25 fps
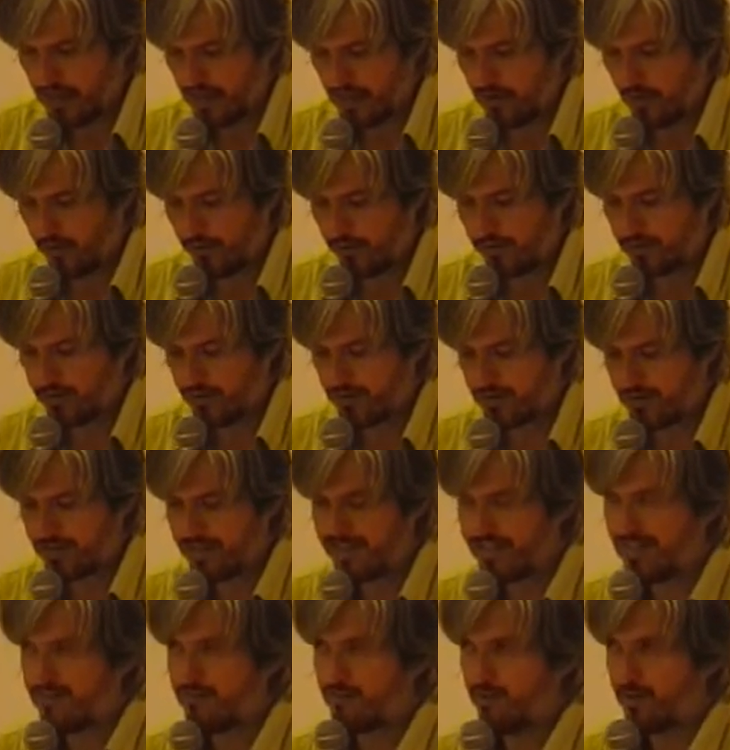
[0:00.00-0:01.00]
also
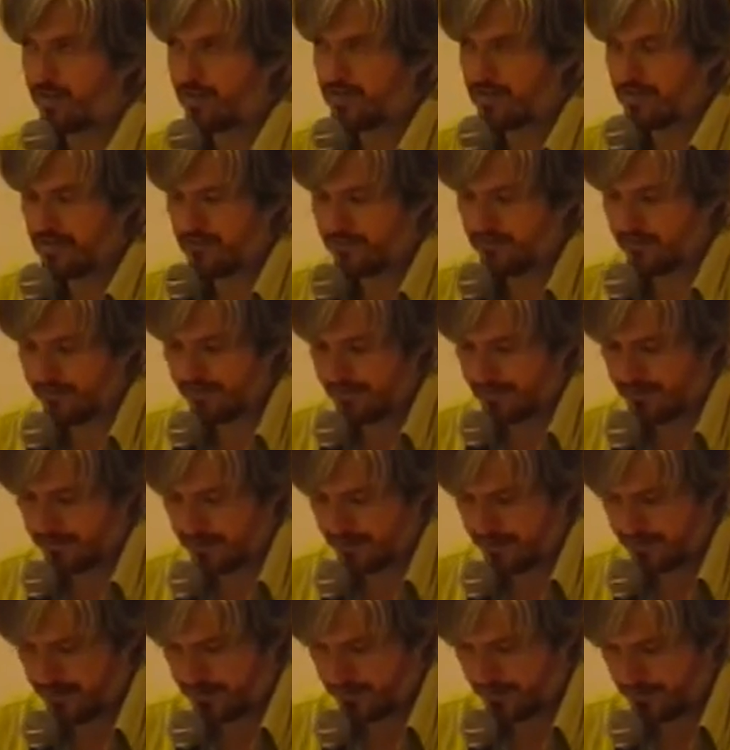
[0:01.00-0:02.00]
see the positive
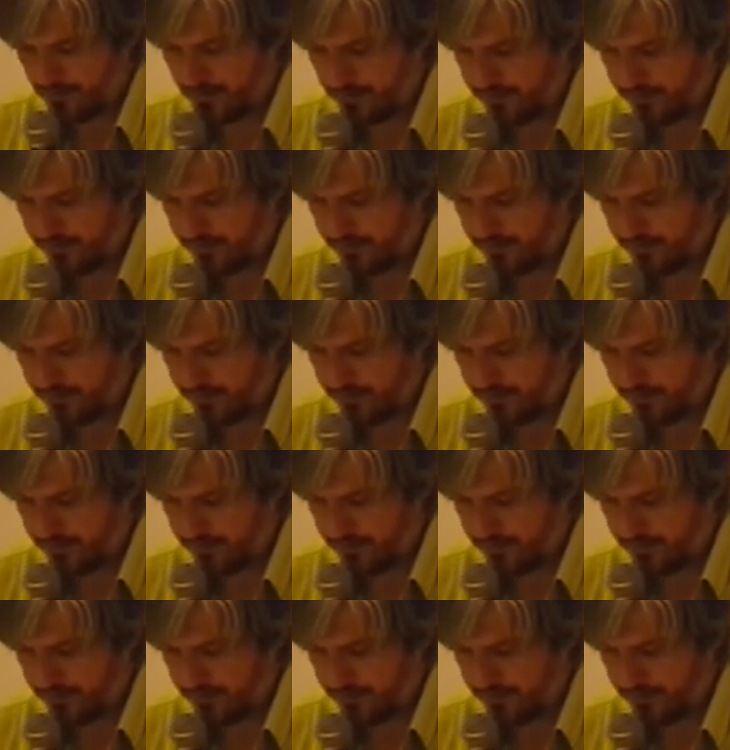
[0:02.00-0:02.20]
alternative.